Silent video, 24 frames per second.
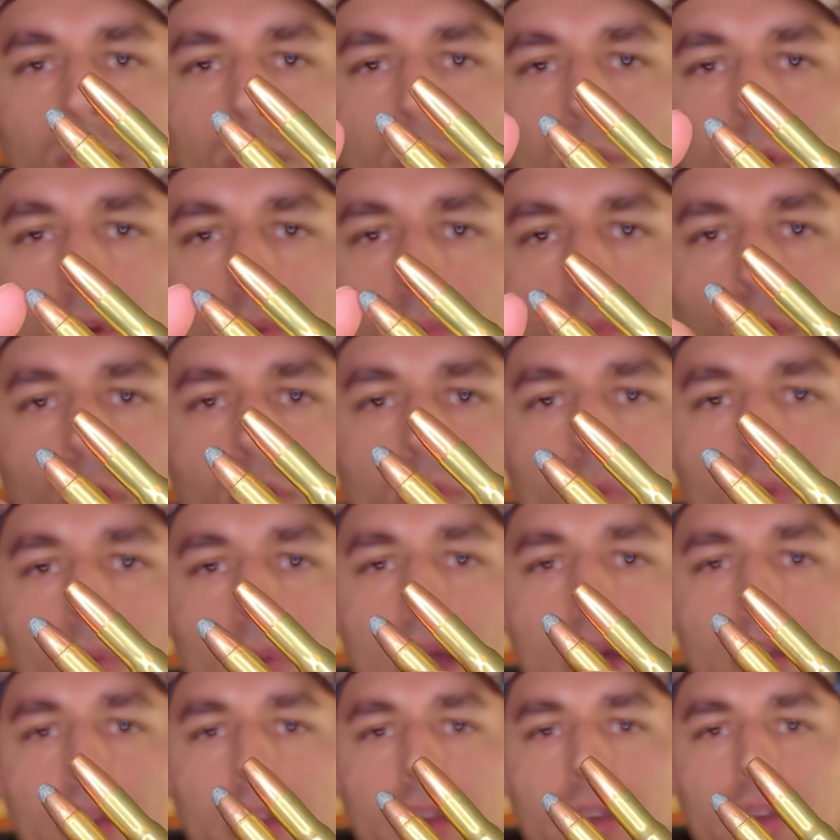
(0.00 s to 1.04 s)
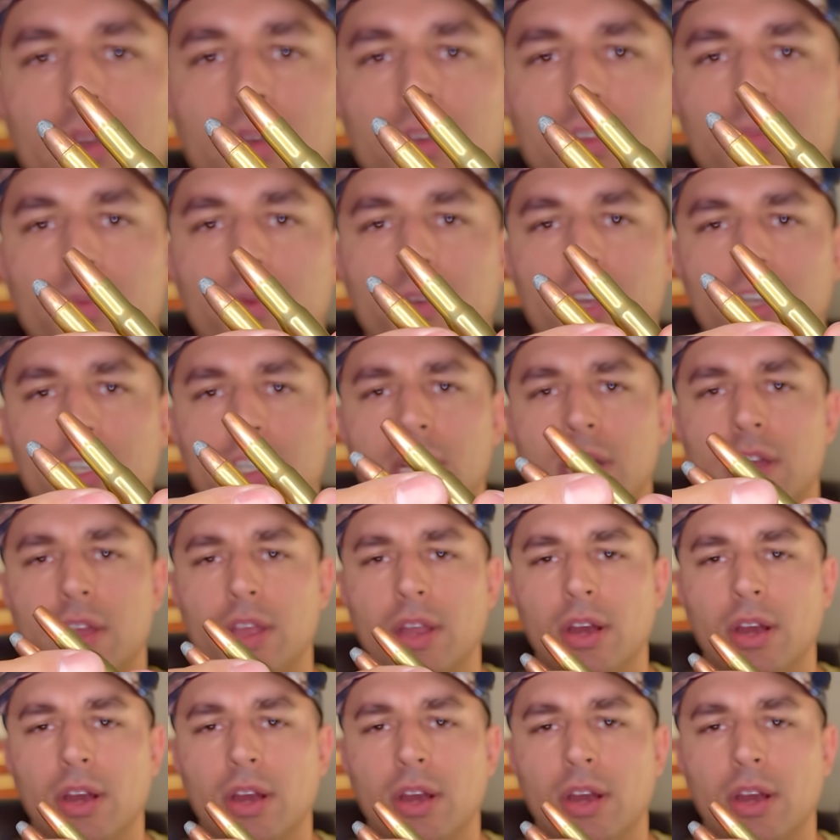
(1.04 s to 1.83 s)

or more of a rounded nose projectile.